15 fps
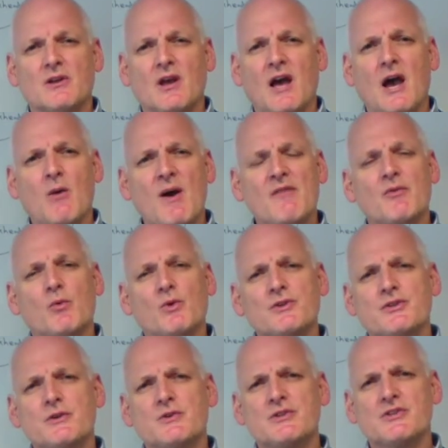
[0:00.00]
However,
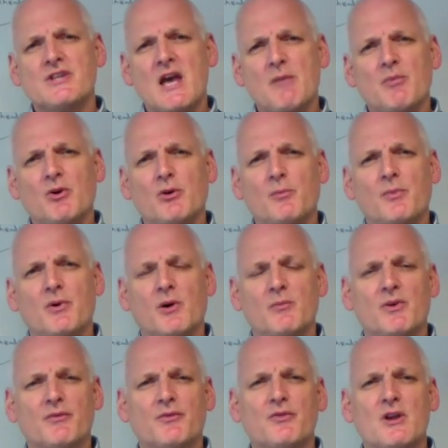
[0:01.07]
once you step up
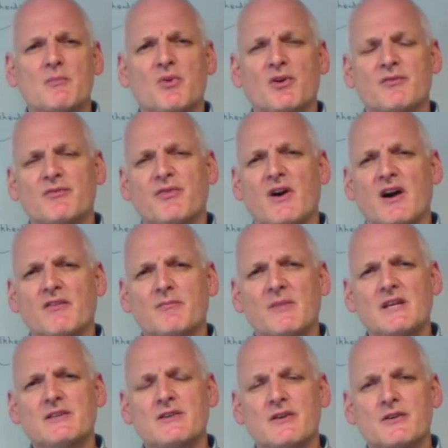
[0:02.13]
above 3.5
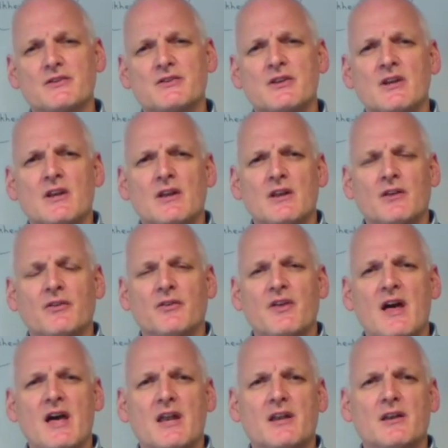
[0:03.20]
meters,
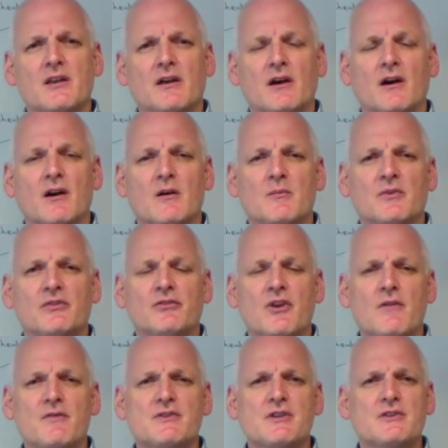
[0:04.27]
then
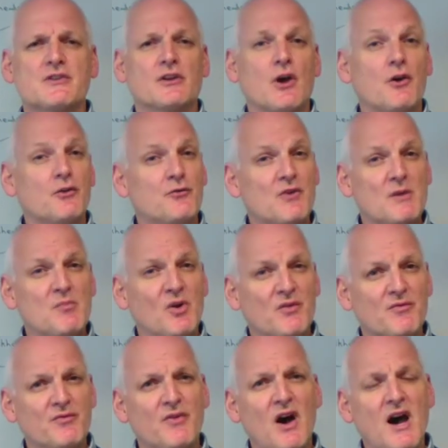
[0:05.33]
surfaces that are
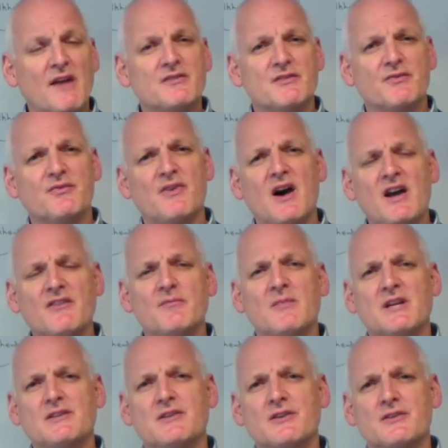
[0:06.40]
3.5 to 5
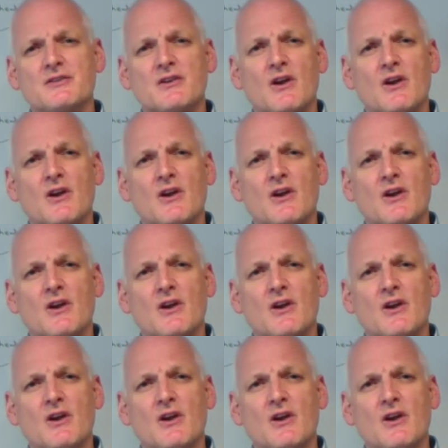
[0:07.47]
meters